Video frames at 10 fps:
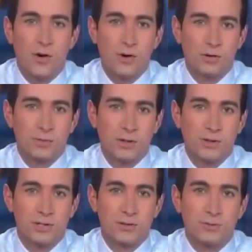All
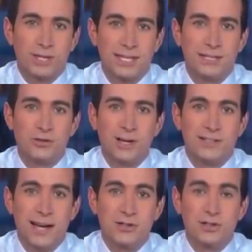cryptocurrency-related
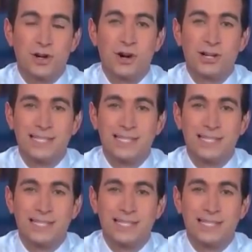transactions are